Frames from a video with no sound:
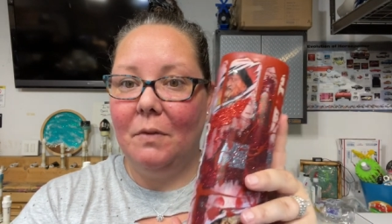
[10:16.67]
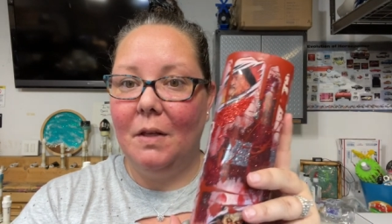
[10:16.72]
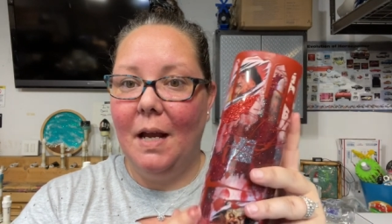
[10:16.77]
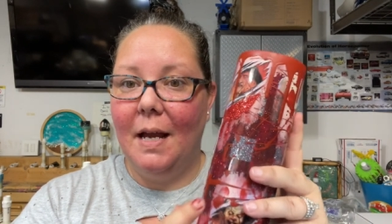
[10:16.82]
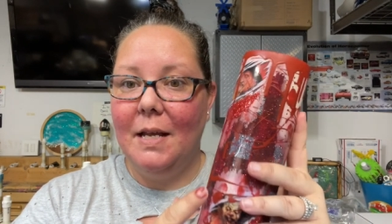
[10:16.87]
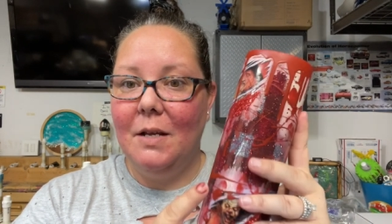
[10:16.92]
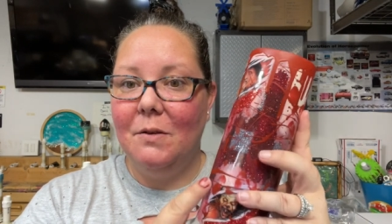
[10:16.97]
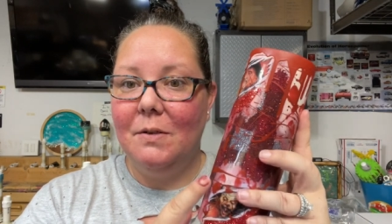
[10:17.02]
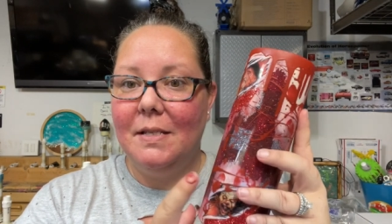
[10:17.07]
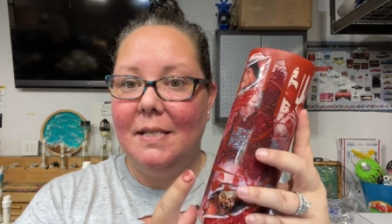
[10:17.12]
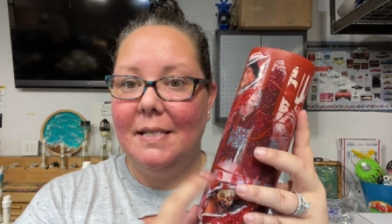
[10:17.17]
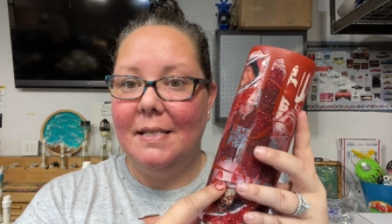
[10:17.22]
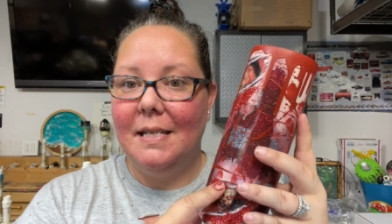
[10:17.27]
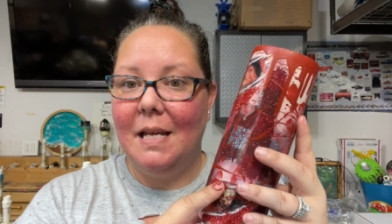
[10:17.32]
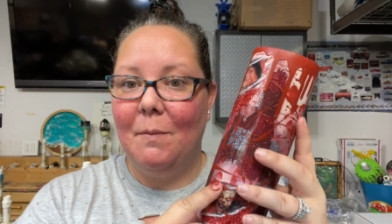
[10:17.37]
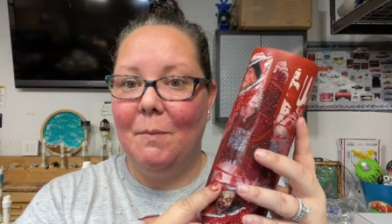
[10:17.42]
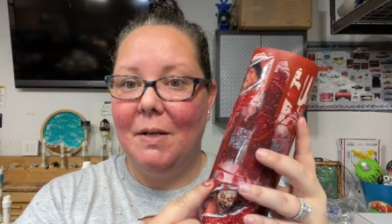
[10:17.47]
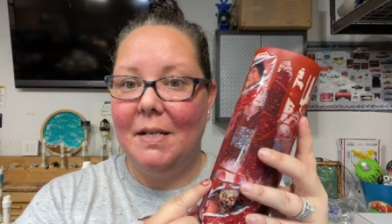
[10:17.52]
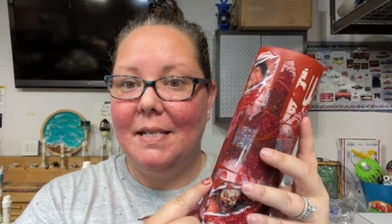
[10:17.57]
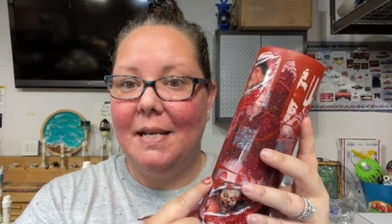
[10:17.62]
I used the
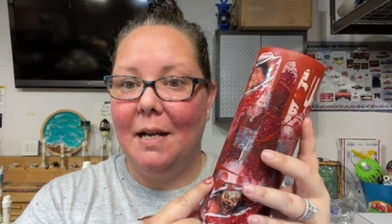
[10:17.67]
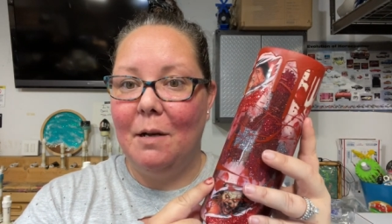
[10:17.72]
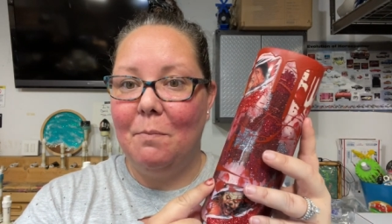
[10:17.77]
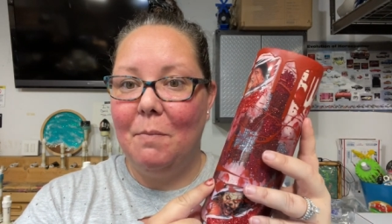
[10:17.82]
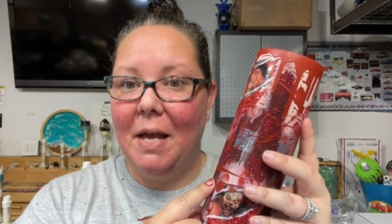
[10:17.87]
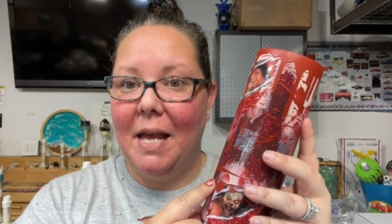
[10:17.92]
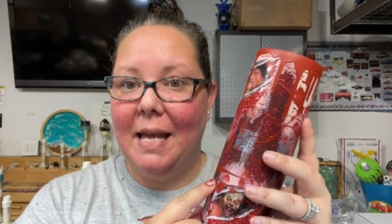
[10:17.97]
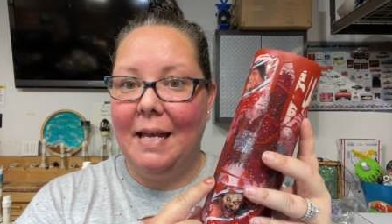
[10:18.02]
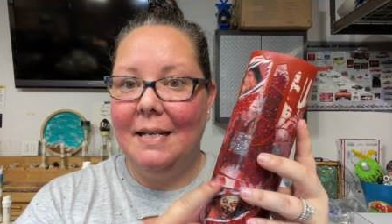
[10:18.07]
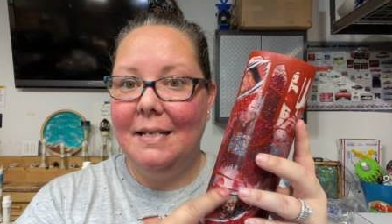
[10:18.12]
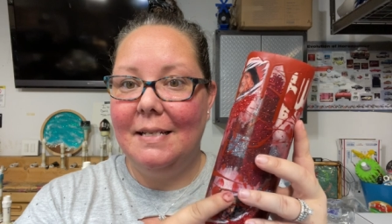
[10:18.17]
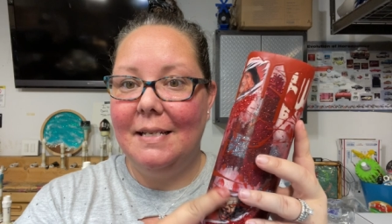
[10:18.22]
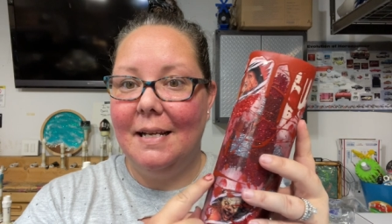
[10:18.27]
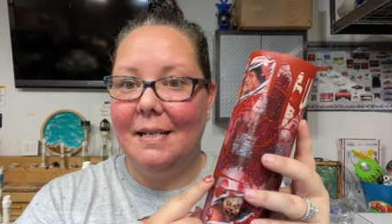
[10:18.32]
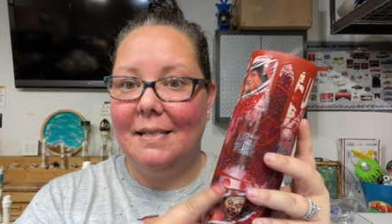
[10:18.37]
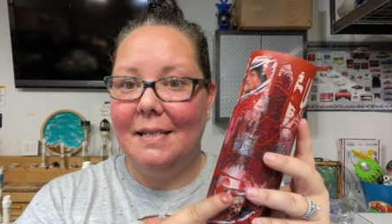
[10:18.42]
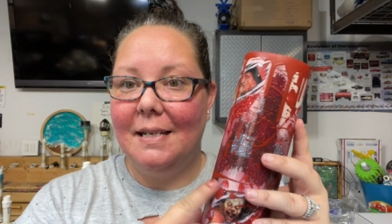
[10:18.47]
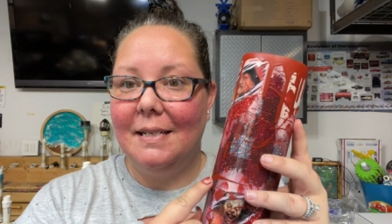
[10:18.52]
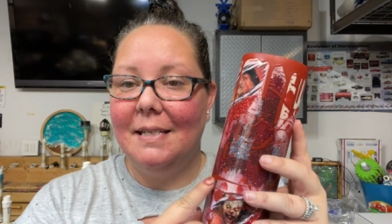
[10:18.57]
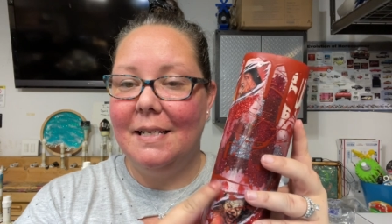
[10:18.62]
same exact paint
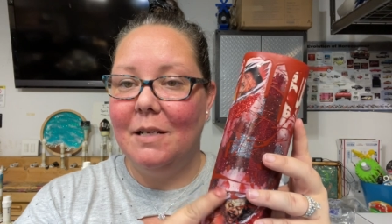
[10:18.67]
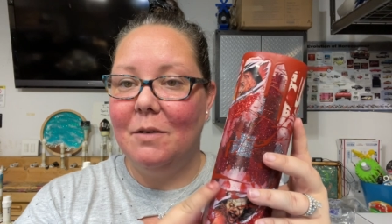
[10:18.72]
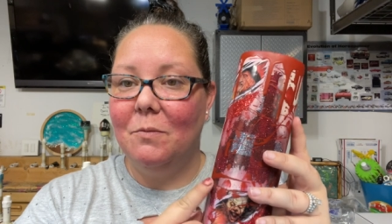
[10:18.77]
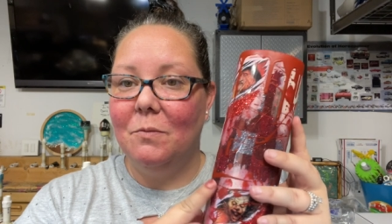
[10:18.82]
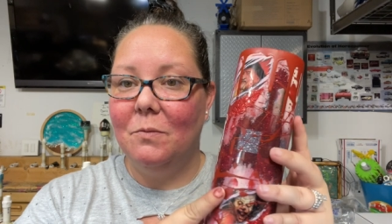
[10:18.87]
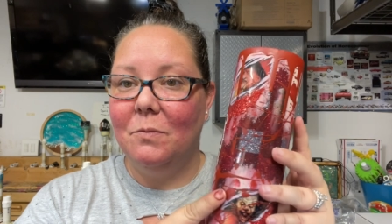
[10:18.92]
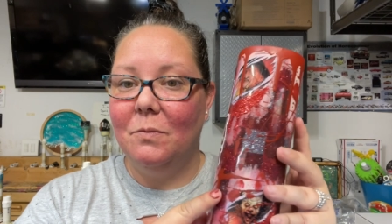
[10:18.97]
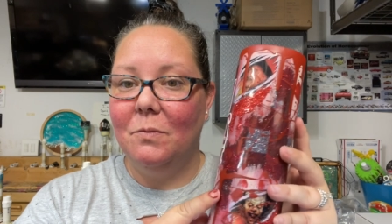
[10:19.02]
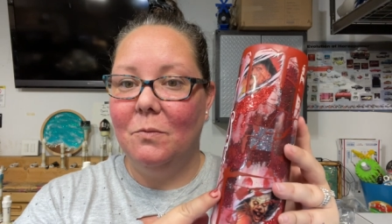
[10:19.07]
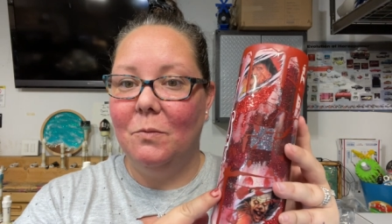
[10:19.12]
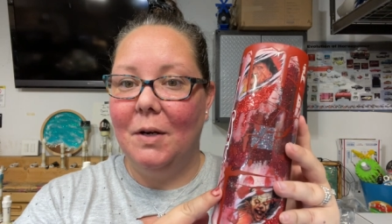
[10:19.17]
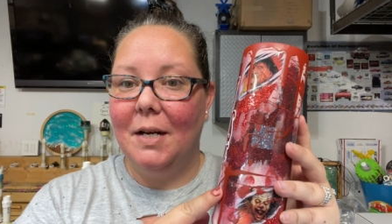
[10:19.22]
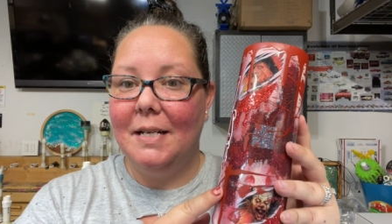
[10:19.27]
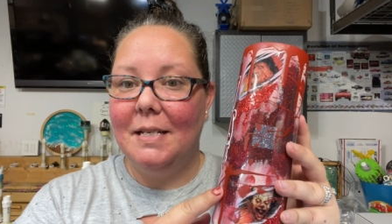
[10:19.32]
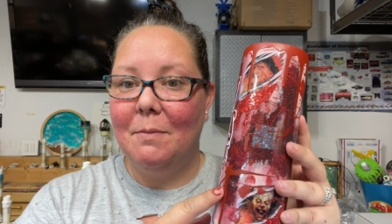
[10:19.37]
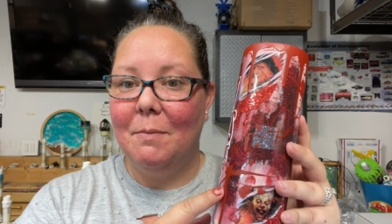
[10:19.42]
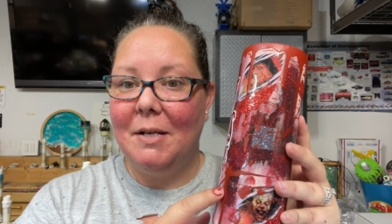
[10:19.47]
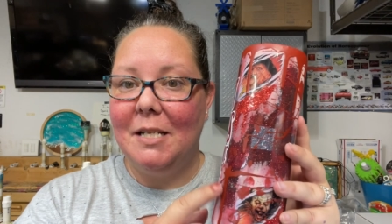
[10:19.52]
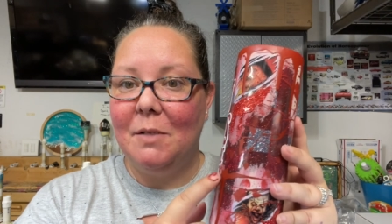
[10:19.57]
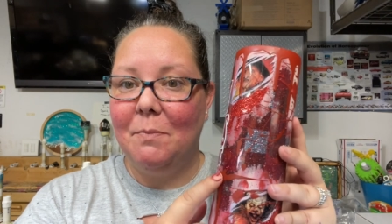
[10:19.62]
as I did when I
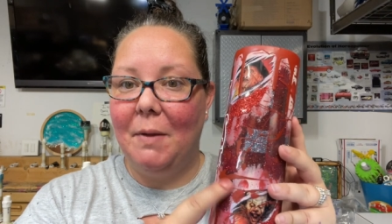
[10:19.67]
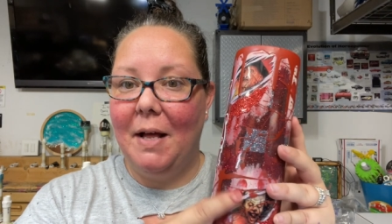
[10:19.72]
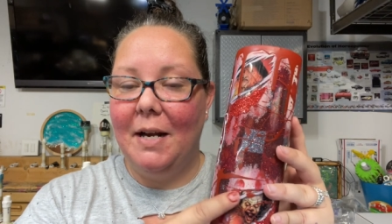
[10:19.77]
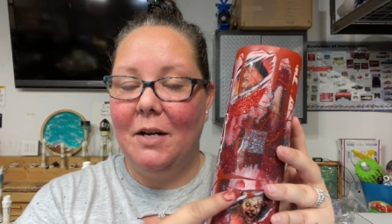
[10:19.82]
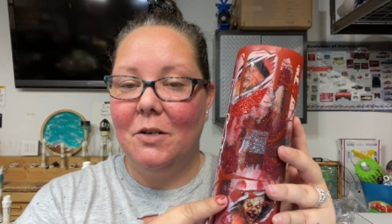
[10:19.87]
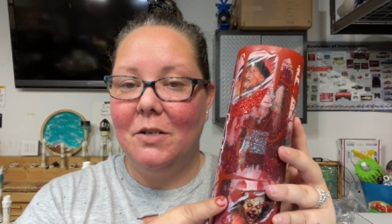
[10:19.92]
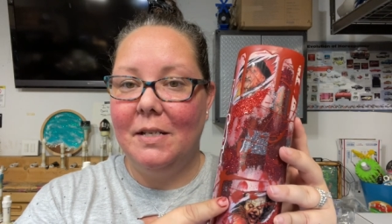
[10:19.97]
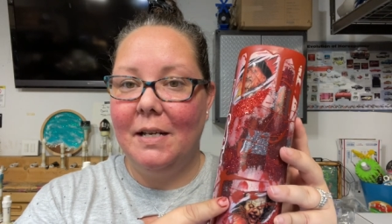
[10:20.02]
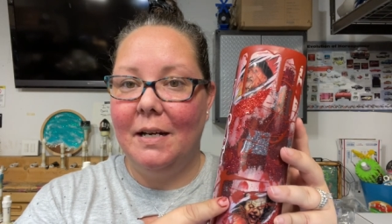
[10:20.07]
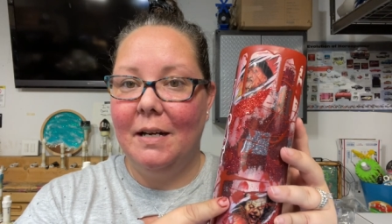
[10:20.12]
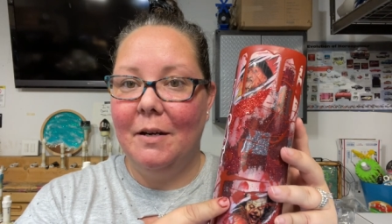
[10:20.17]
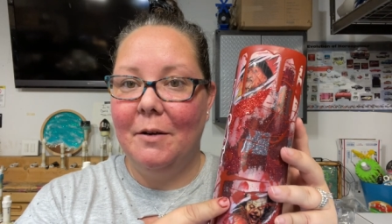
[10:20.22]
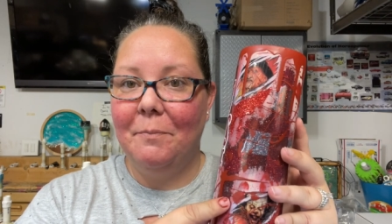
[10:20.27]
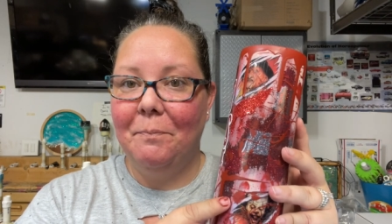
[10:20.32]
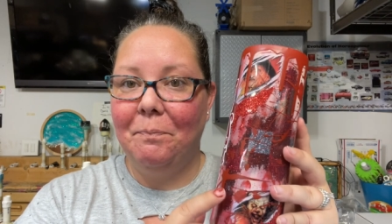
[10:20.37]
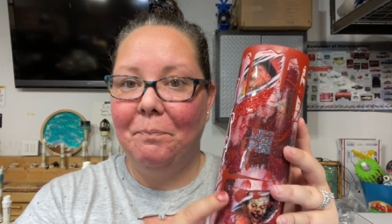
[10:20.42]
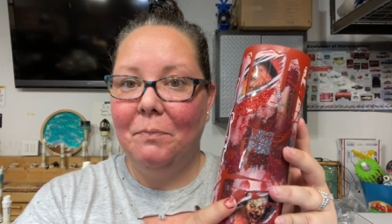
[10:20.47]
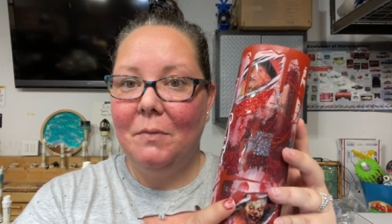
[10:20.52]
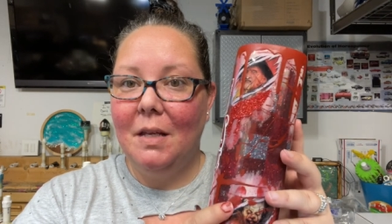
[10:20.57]
did my splatters here.